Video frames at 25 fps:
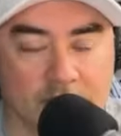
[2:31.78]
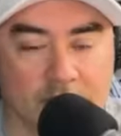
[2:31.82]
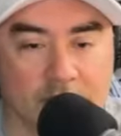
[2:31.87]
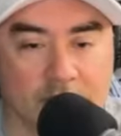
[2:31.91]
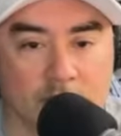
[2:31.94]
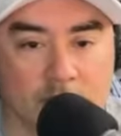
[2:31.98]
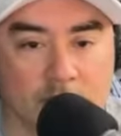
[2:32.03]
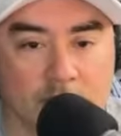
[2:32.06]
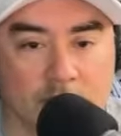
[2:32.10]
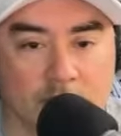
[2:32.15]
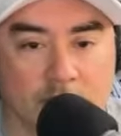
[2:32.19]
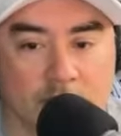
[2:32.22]

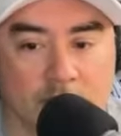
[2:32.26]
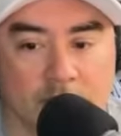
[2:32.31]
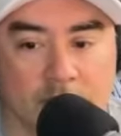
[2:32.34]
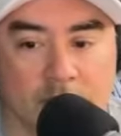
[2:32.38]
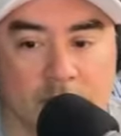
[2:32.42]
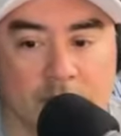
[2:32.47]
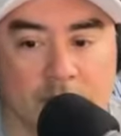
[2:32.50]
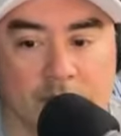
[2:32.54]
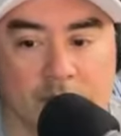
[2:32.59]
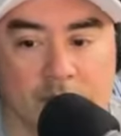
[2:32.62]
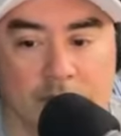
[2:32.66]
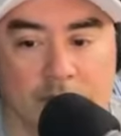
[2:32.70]

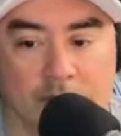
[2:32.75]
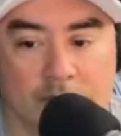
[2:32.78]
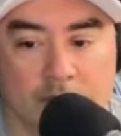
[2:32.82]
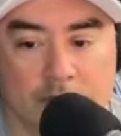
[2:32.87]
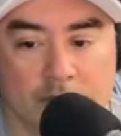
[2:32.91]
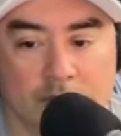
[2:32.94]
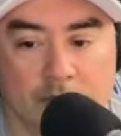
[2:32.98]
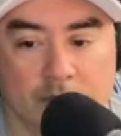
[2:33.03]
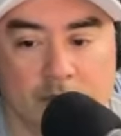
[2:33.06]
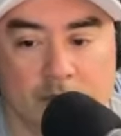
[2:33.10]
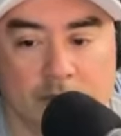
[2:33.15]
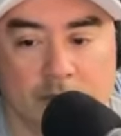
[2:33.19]

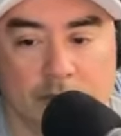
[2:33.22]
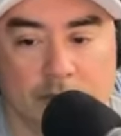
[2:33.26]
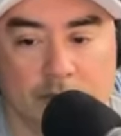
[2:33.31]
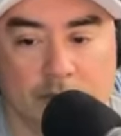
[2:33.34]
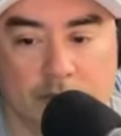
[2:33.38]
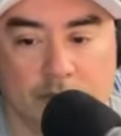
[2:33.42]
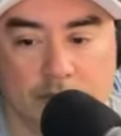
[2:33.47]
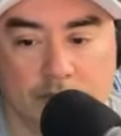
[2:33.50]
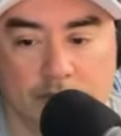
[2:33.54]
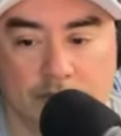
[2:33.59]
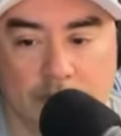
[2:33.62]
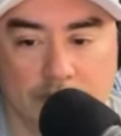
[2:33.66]

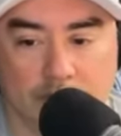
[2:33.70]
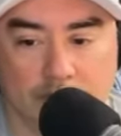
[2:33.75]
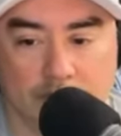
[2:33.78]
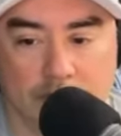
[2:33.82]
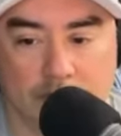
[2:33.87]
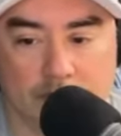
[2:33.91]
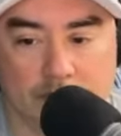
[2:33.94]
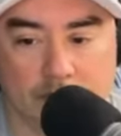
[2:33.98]
(not speaking)